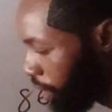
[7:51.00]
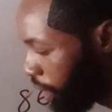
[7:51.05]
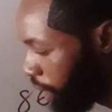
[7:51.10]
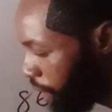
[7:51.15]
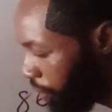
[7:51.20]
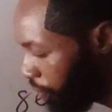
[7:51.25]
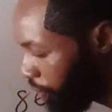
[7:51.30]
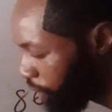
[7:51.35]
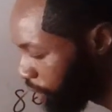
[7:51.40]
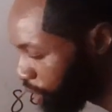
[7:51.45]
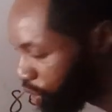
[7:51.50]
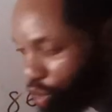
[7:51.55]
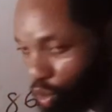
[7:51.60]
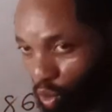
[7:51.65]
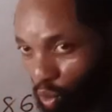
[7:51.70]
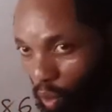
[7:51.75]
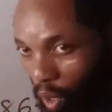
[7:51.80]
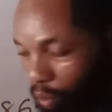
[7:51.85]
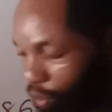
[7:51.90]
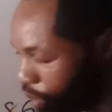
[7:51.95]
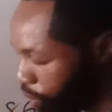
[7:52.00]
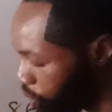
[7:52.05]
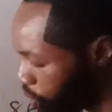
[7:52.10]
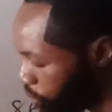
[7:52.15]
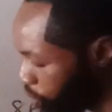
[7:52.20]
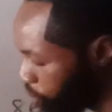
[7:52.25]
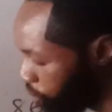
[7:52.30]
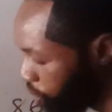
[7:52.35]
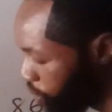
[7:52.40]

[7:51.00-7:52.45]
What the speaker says: If it is 2, what will you do?